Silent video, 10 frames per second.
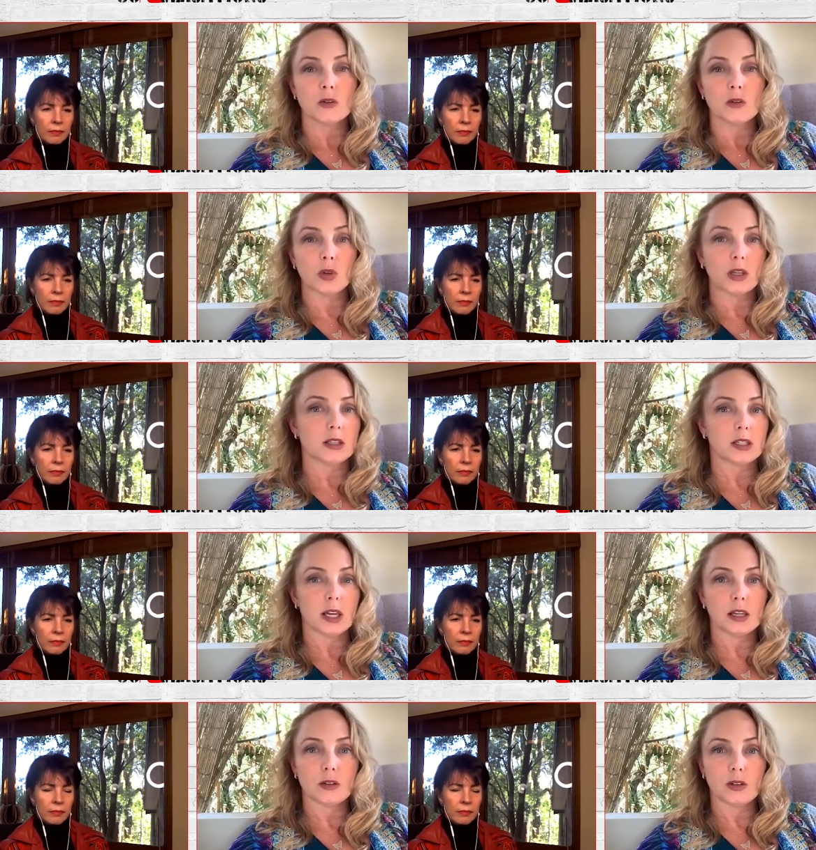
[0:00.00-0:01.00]
Speaker 1: real
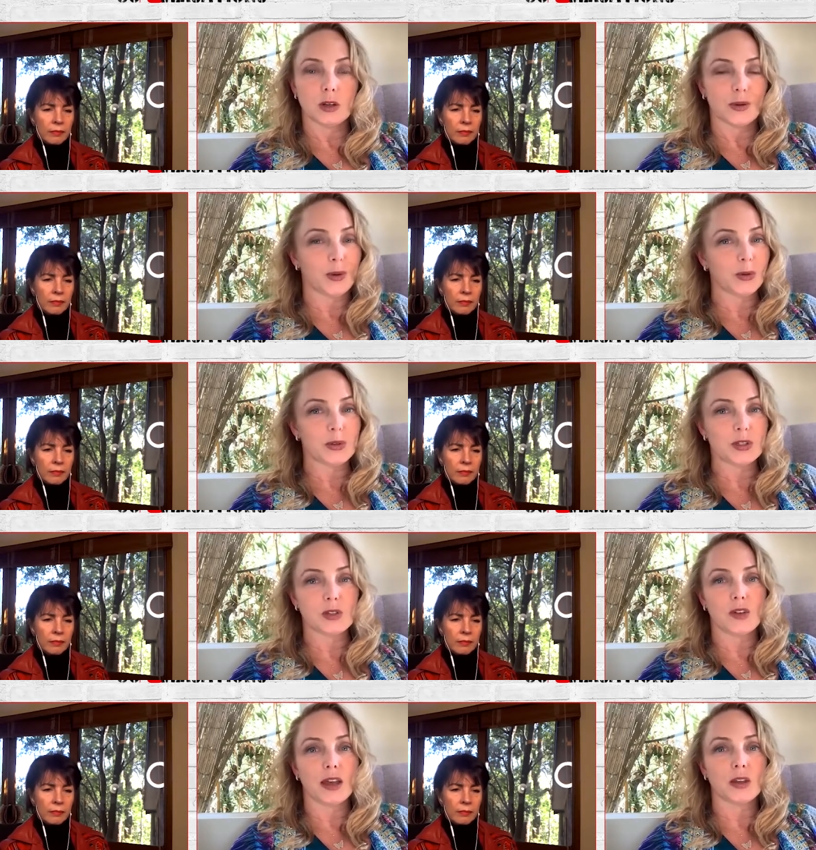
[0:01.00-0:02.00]
estate, you know, holds its
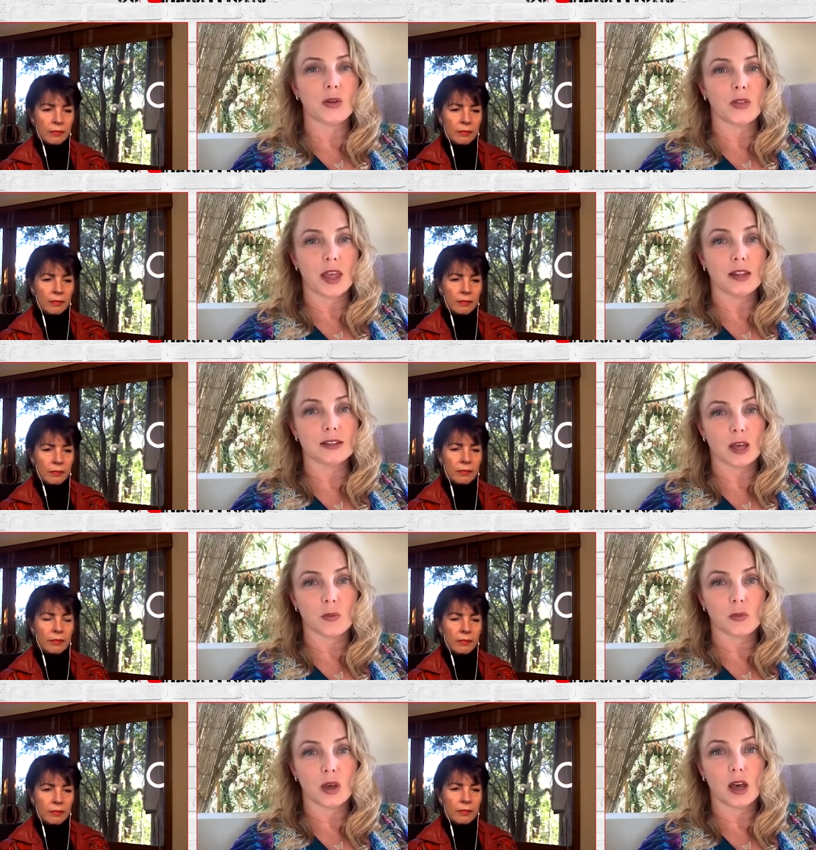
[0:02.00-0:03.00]
value and then
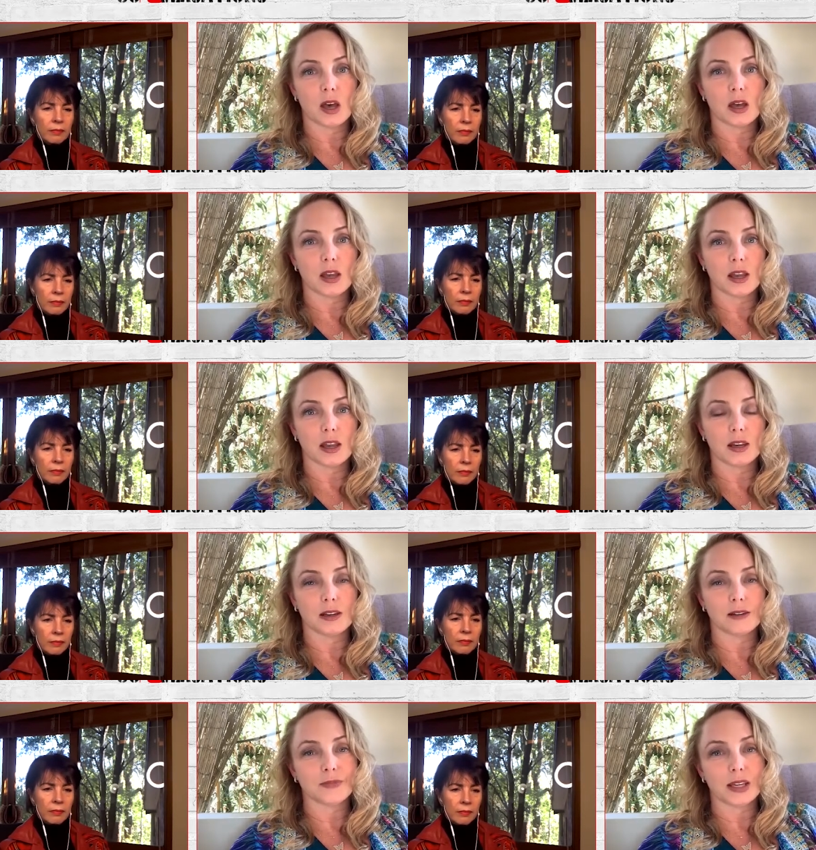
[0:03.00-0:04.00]
some. Uh,
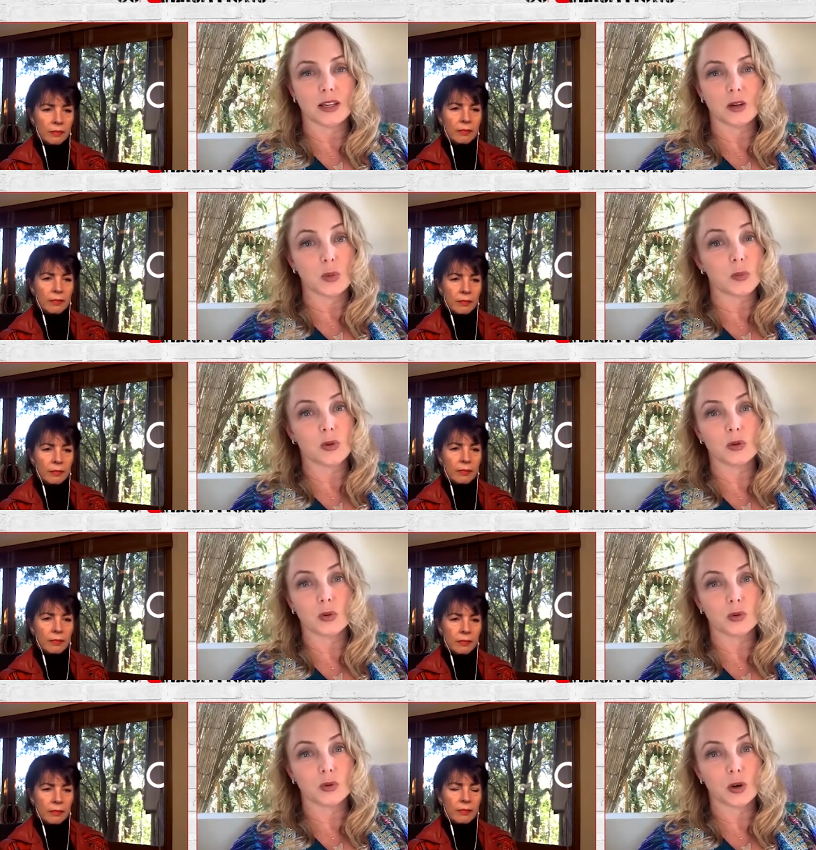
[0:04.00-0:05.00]
and, you know, people
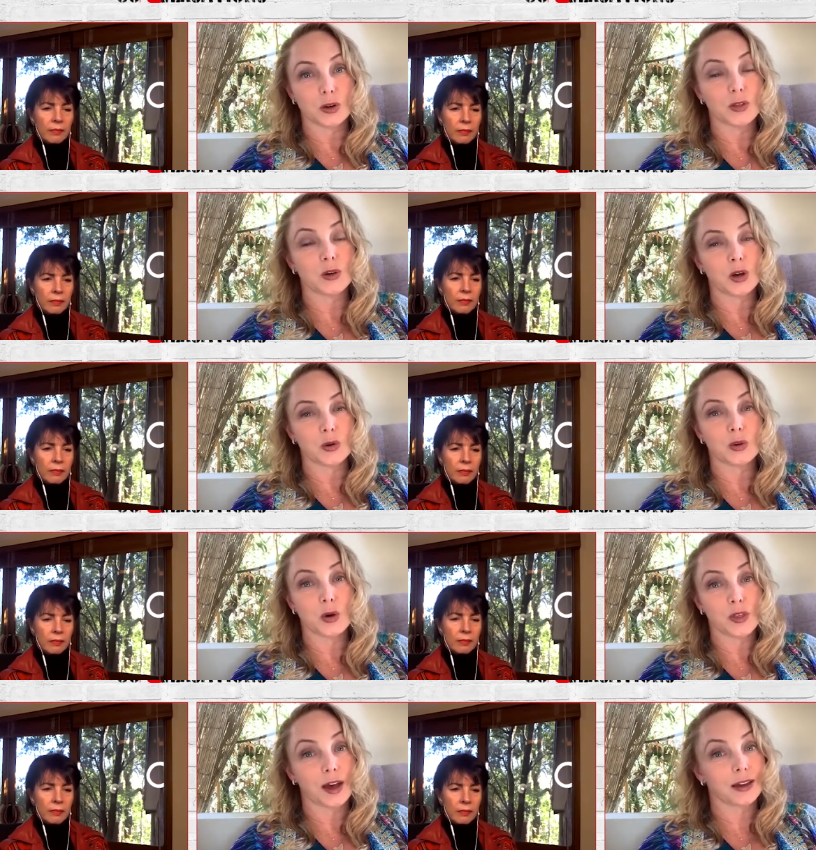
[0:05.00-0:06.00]
who are in the know know
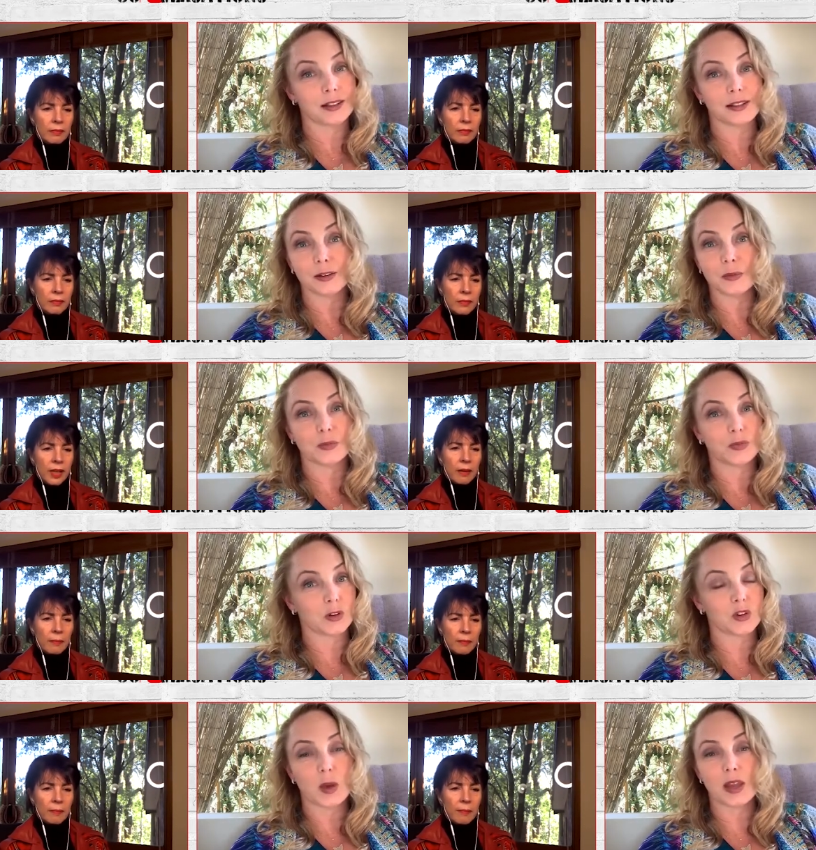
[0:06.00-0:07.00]
Speaker 2: that and they're, yeah, they're
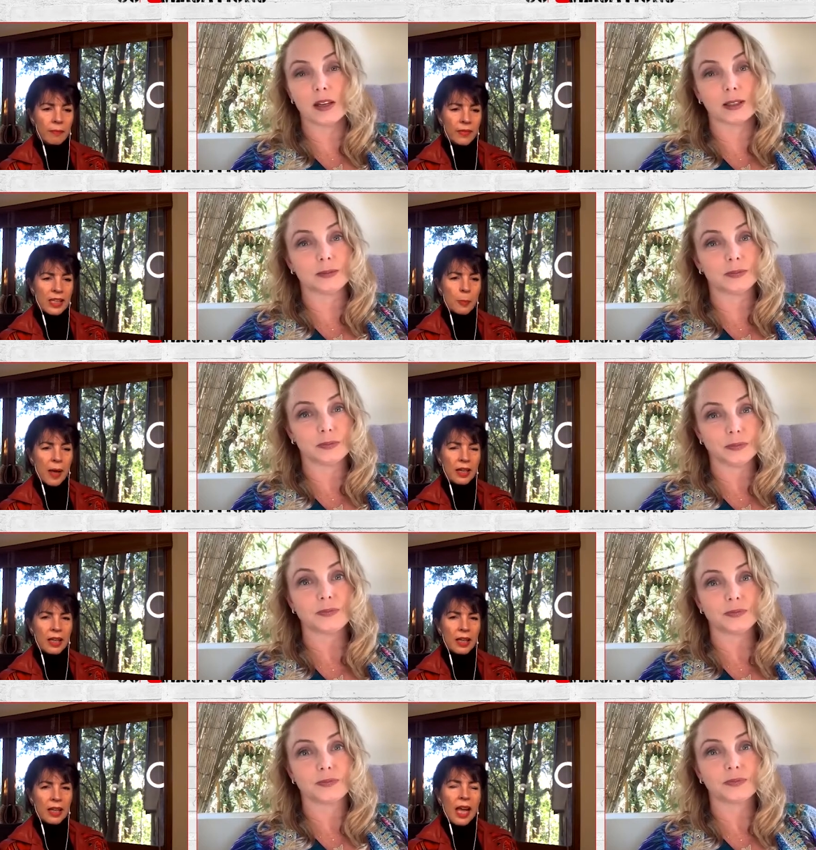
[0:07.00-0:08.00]
spending. They're
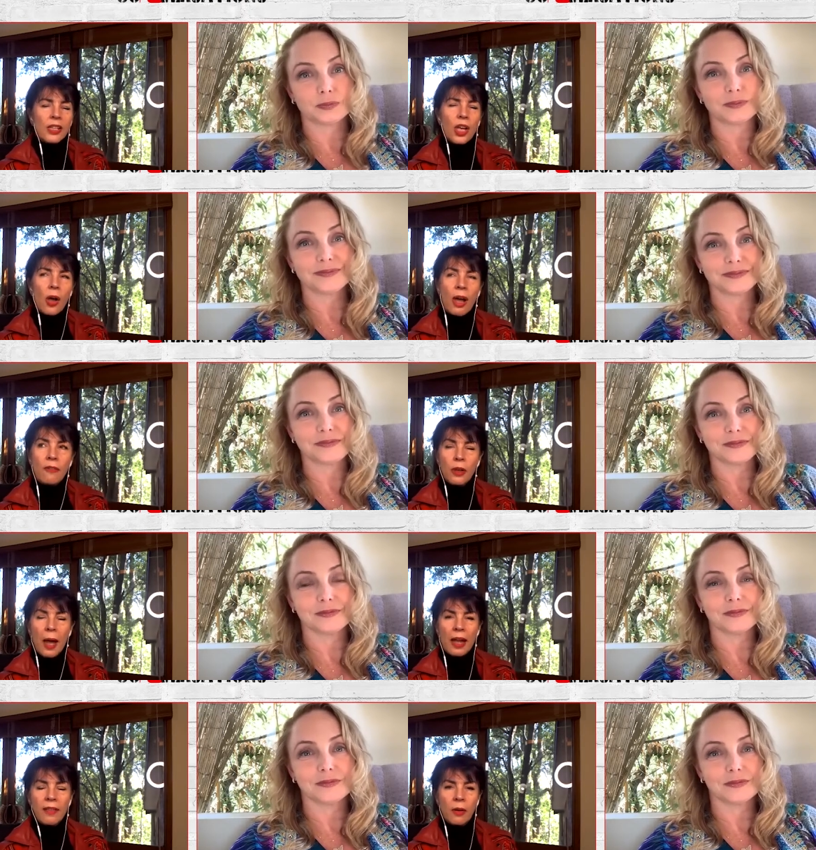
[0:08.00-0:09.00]
spending. So have you
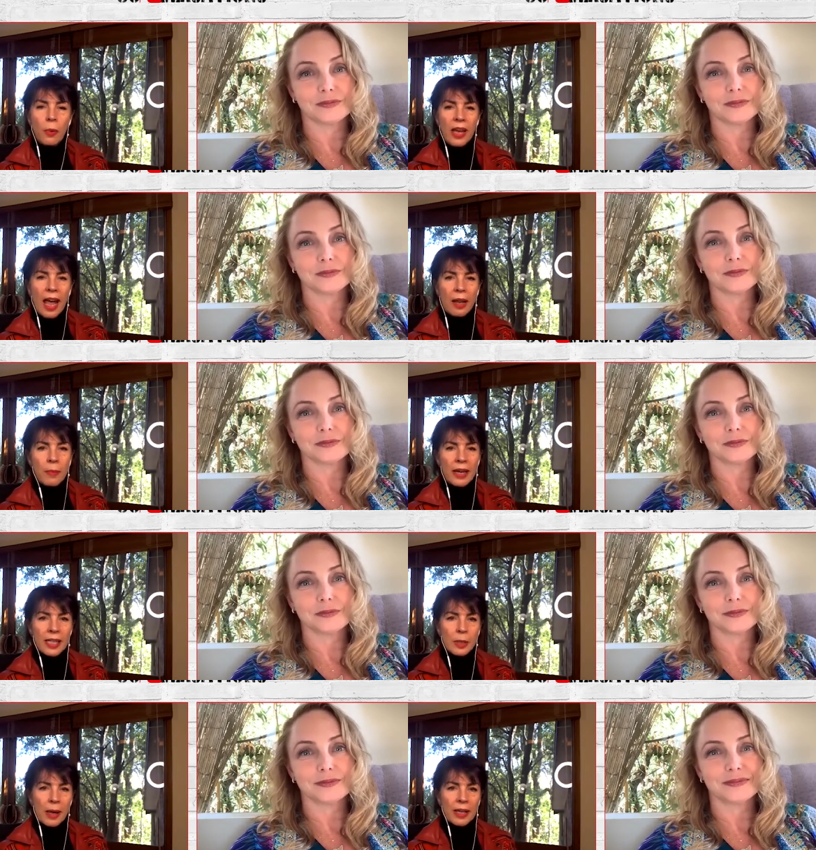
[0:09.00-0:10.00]
had that? We had media
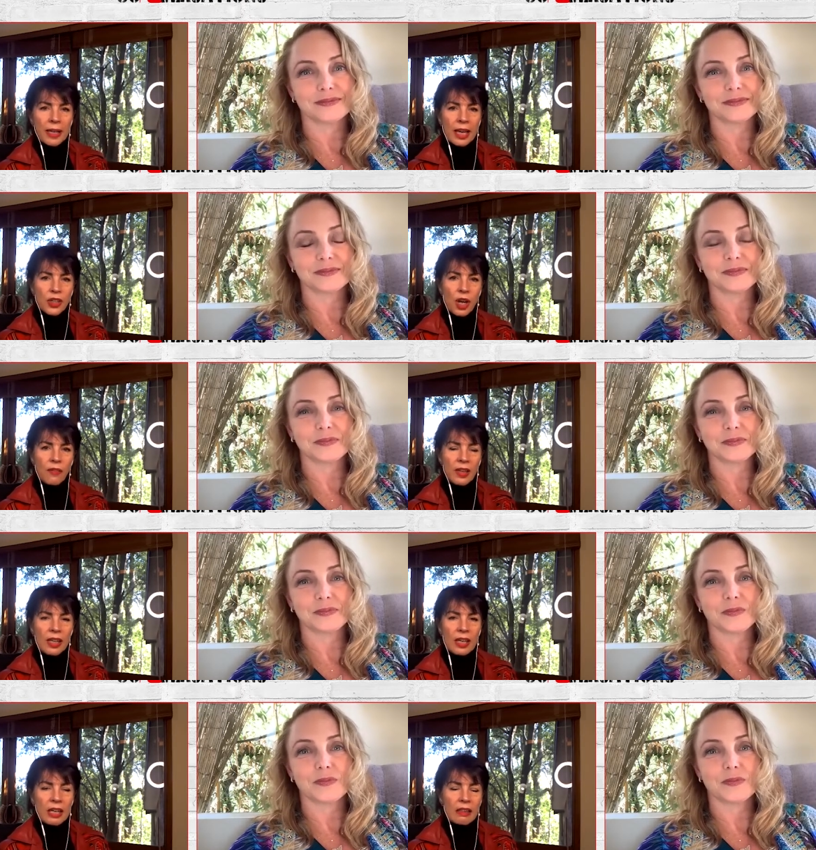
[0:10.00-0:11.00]
speculation over
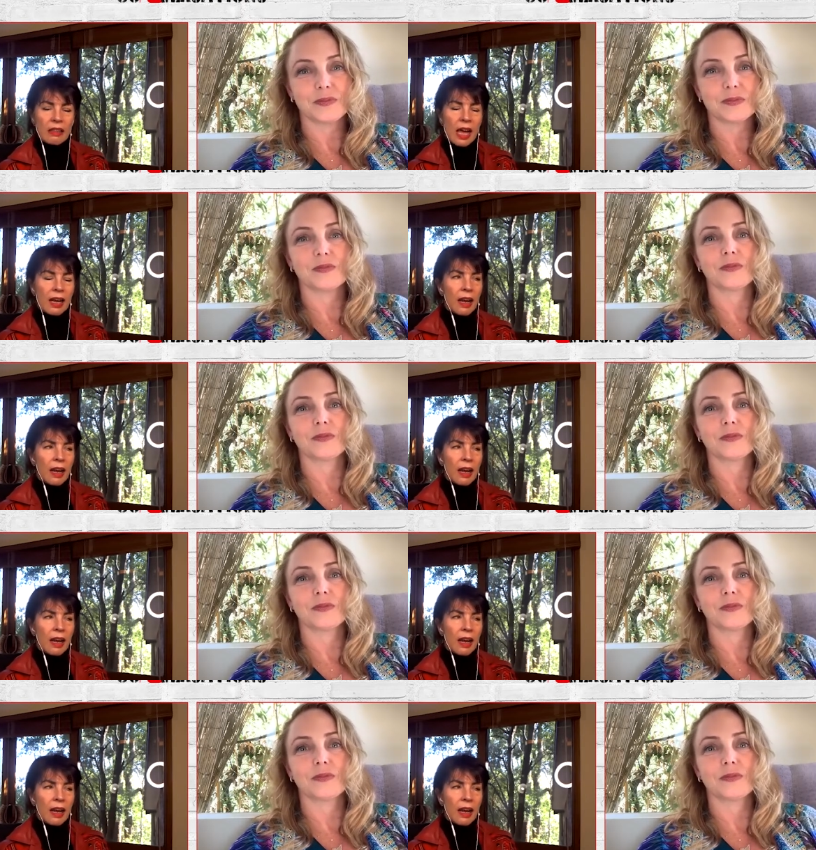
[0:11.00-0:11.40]
here that